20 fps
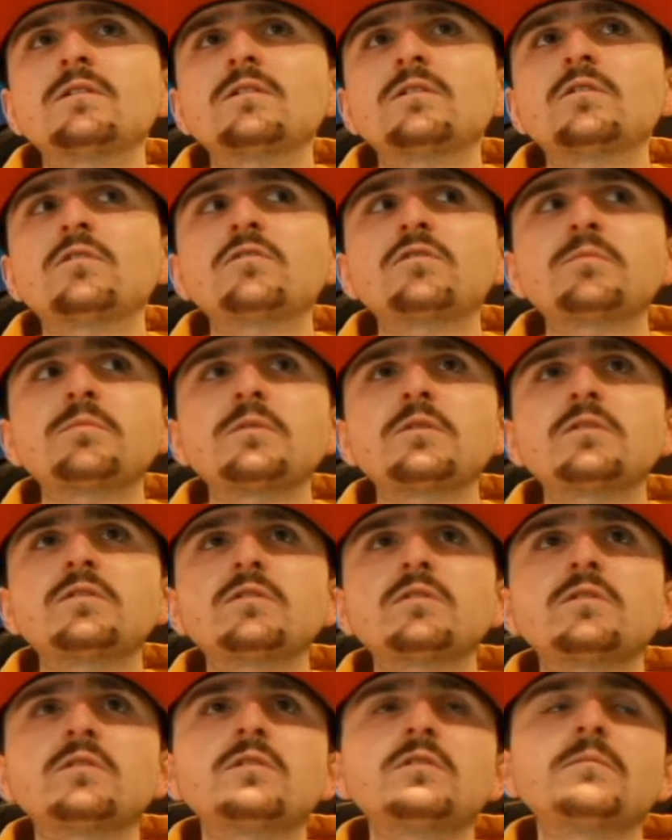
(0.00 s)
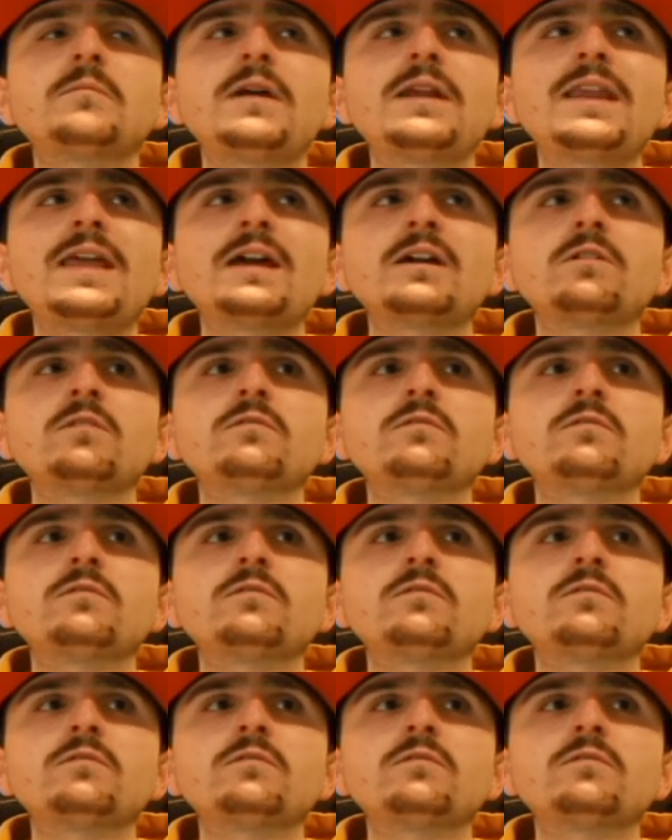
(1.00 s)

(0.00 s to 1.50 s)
contributed to my lack